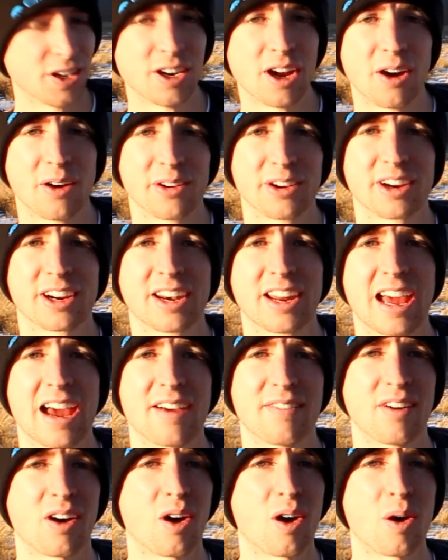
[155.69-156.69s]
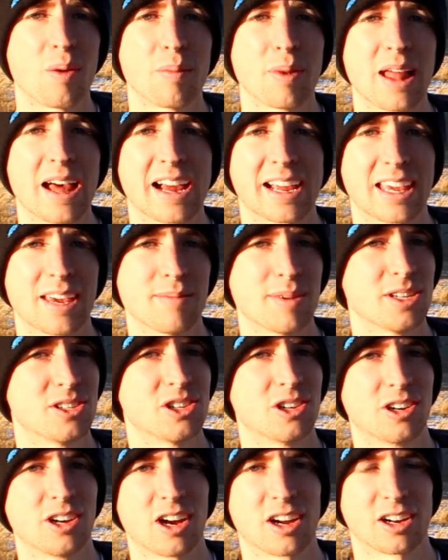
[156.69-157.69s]
you don't, you're going to have all black
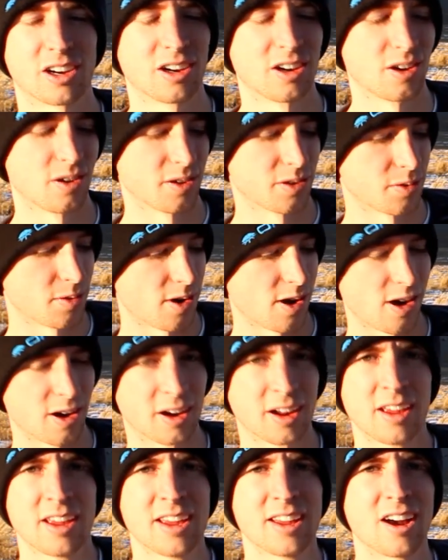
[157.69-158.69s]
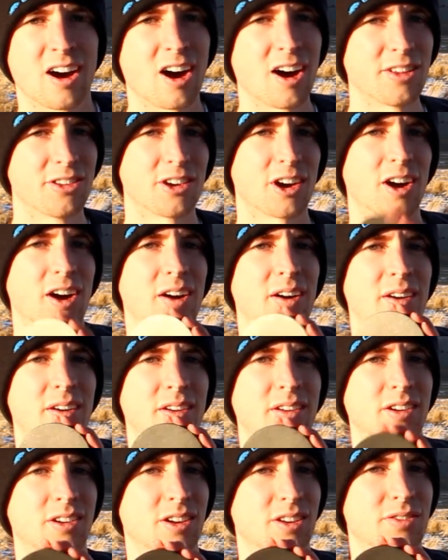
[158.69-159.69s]
image and you're not going to know what's wrong. Odds are
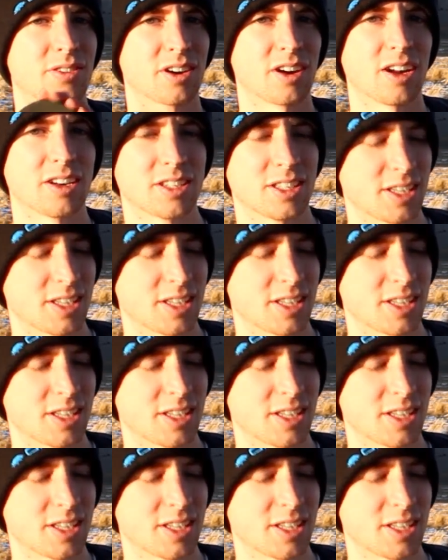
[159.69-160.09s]
you just forgot